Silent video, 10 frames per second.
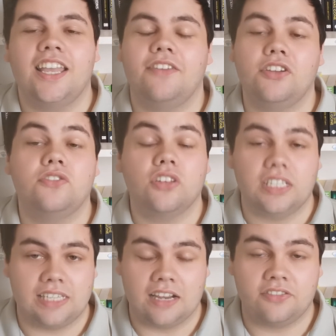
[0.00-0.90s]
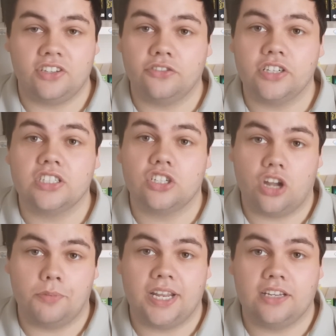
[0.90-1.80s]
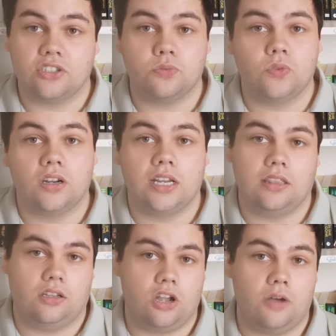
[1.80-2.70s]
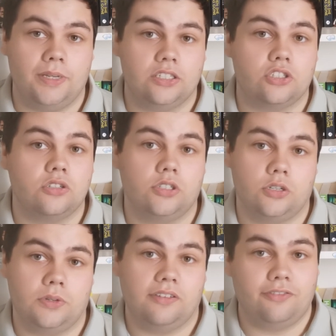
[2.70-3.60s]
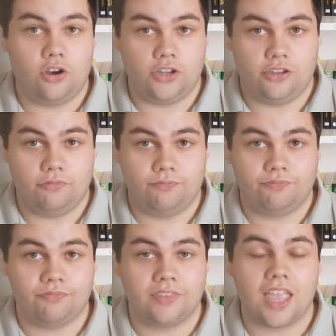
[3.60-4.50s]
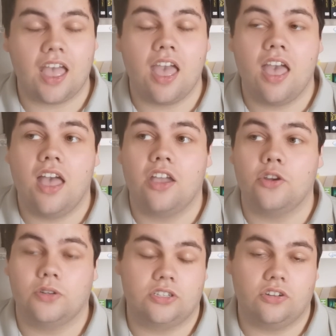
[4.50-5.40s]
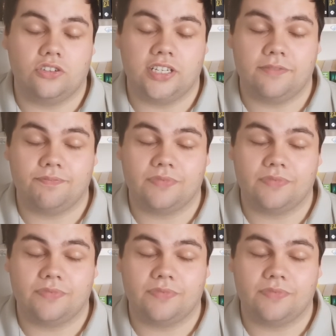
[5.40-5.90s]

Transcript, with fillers: If you've done the tag, feel free to nominate someone in the comments to do it for you who has not done it.